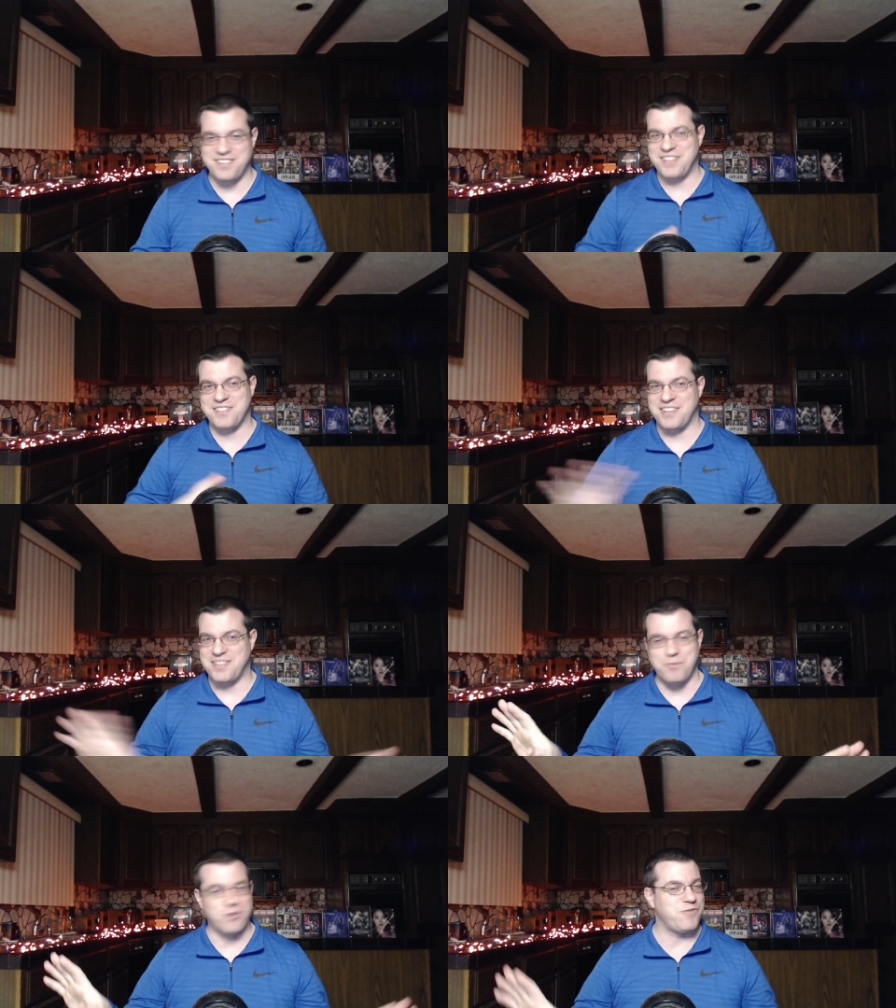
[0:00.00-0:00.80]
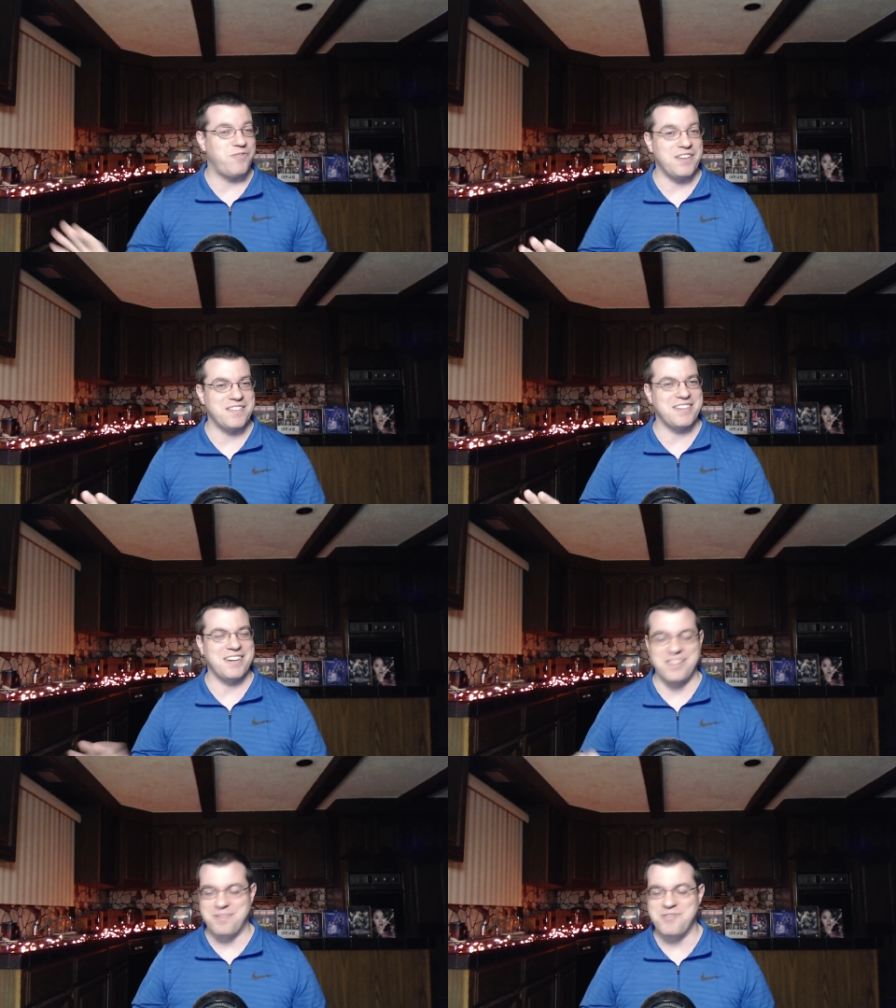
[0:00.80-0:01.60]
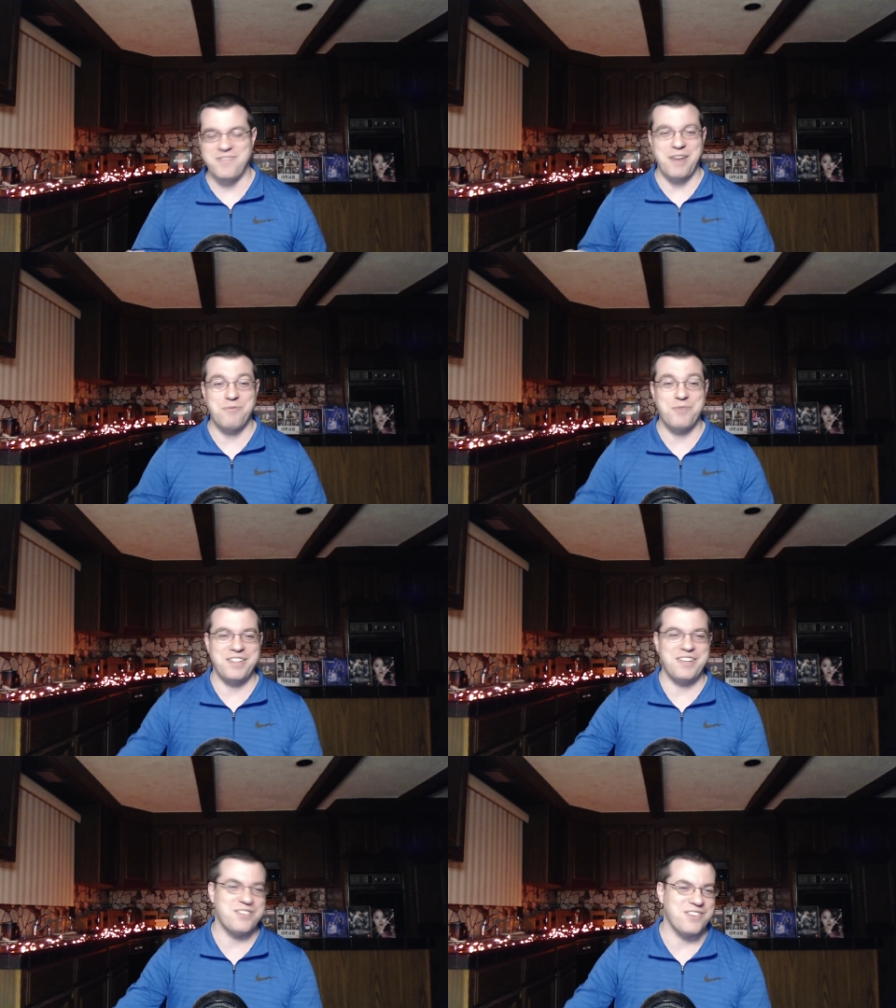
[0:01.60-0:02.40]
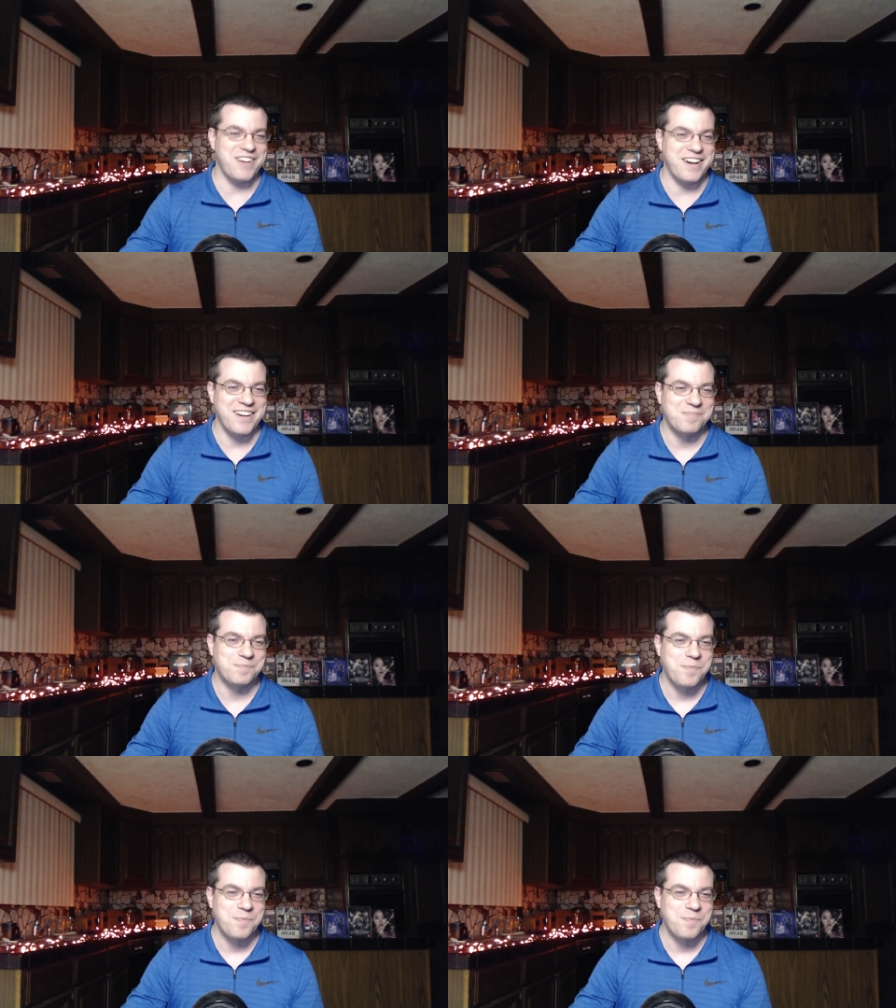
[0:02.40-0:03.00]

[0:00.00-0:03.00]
and that's like the most fun scene of the movie. I really enjoyed it.